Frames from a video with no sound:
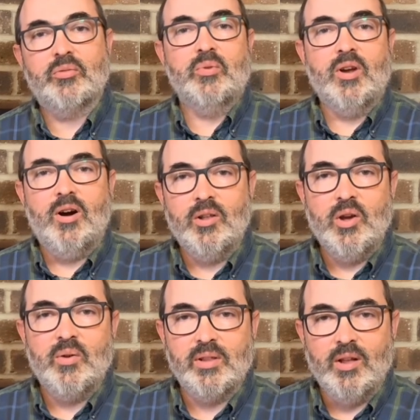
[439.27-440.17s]
we all
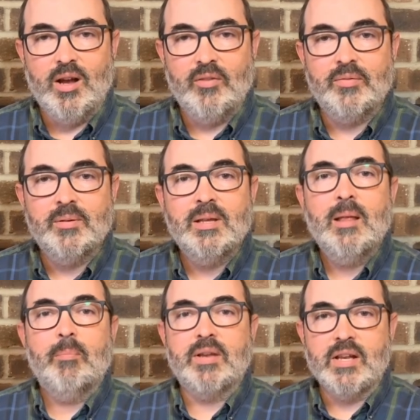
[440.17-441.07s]
know and love
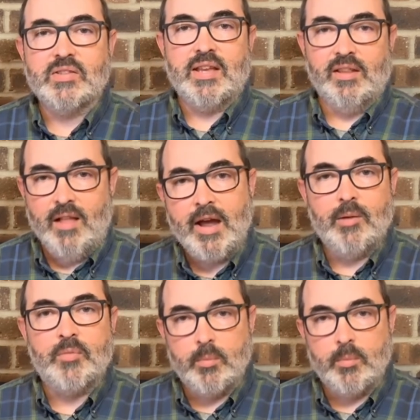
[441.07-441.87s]
because they can light up their